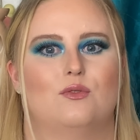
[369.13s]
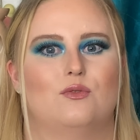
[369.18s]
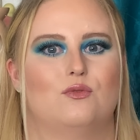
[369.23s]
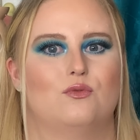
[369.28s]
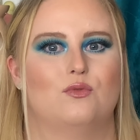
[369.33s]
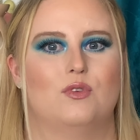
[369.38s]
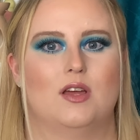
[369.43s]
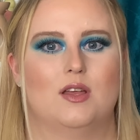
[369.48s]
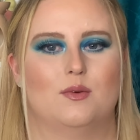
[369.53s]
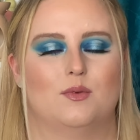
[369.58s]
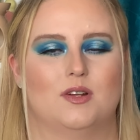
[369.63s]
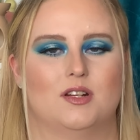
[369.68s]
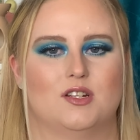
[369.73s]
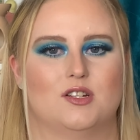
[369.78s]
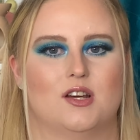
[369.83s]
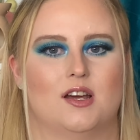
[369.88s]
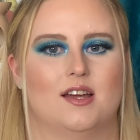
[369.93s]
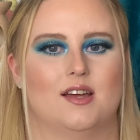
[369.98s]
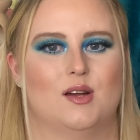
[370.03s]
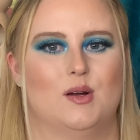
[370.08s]
Really want to
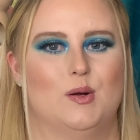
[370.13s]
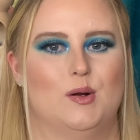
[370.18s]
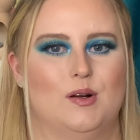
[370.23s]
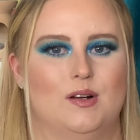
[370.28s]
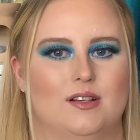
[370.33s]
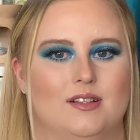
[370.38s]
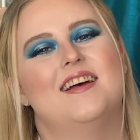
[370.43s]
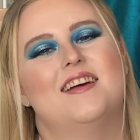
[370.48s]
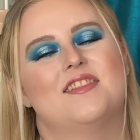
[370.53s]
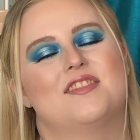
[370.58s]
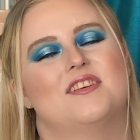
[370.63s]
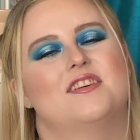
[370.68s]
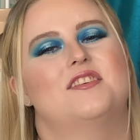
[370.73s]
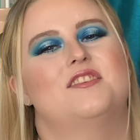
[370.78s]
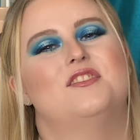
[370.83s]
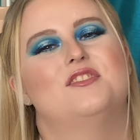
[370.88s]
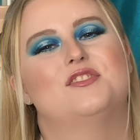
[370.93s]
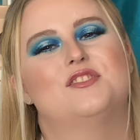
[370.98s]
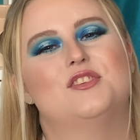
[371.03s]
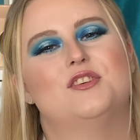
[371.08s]
try it all. Thank
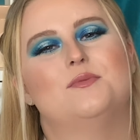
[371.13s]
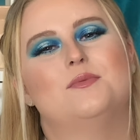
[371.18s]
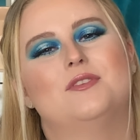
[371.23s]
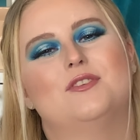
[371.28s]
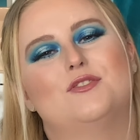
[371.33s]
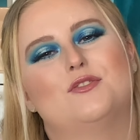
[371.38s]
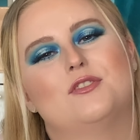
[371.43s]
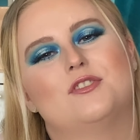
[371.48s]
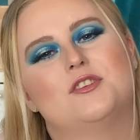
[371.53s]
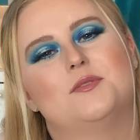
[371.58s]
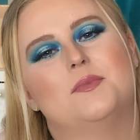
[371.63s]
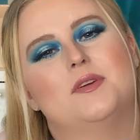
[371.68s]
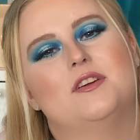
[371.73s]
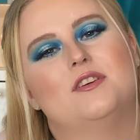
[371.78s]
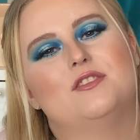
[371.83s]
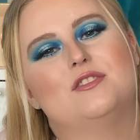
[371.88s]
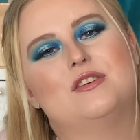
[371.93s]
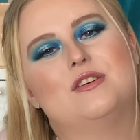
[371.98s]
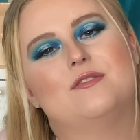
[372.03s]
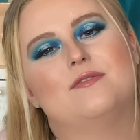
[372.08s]
you so much for watching my
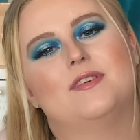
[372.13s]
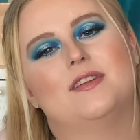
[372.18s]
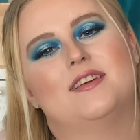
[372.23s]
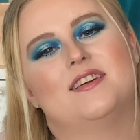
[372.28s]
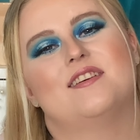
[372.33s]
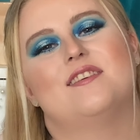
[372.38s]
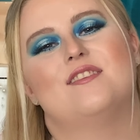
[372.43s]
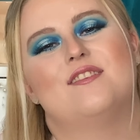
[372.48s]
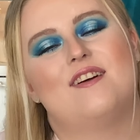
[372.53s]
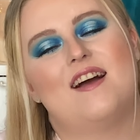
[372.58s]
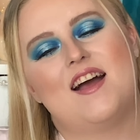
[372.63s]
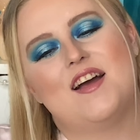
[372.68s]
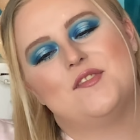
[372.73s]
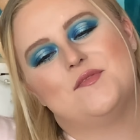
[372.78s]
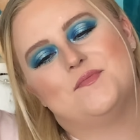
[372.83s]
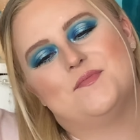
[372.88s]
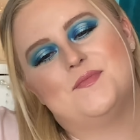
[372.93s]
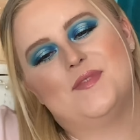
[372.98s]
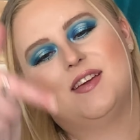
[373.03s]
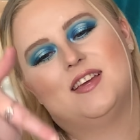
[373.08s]
YouTube video,
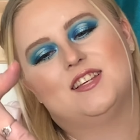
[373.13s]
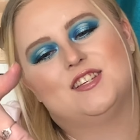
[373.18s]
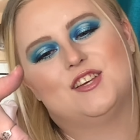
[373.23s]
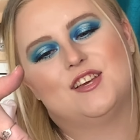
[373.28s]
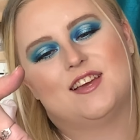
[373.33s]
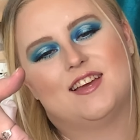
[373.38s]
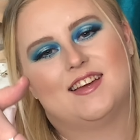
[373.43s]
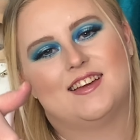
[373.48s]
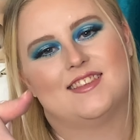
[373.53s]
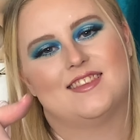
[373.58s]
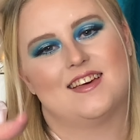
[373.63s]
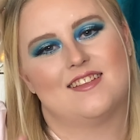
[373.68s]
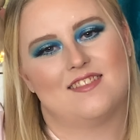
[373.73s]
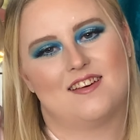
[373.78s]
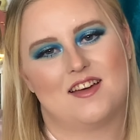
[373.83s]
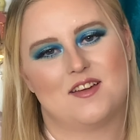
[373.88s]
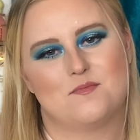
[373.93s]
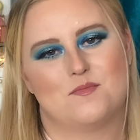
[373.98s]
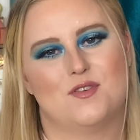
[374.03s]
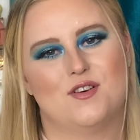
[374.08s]
and make sure you hit that
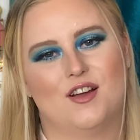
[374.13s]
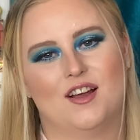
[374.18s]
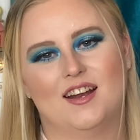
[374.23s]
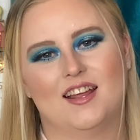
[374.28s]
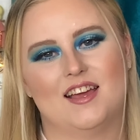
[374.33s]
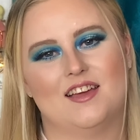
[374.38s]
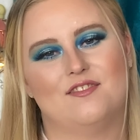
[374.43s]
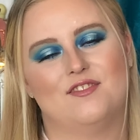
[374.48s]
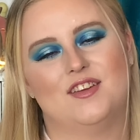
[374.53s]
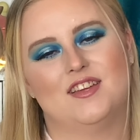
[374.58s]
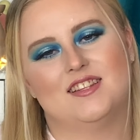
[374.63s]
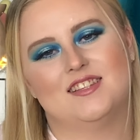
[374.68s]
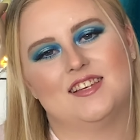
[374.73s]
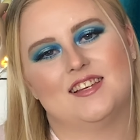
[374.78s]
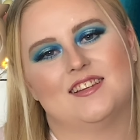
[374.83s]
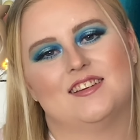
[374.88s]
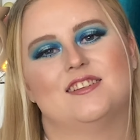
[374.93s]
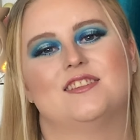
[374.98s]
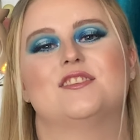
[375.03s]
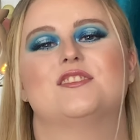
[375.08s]
like button if you did
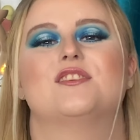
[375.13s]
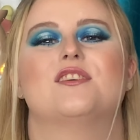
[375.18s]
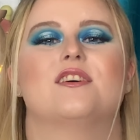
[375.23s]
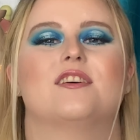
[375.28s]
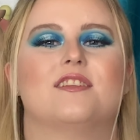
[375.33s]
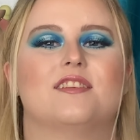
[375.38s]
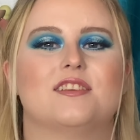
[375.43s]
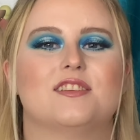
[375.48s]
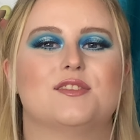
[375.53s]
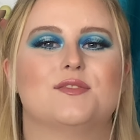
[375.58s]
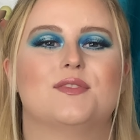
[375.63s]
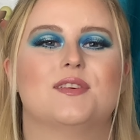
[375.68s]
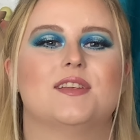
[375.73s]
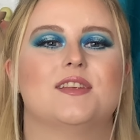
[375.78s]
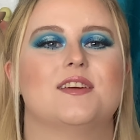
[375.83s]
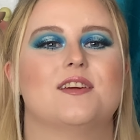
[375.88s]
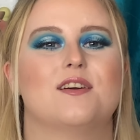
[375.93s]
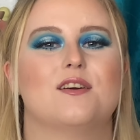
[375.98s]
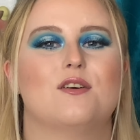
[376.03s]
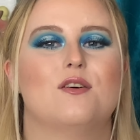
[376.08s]
enjoy this
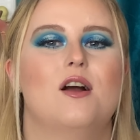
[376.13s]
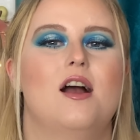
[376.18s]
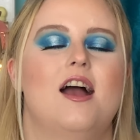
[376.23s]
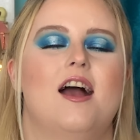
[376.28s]
video,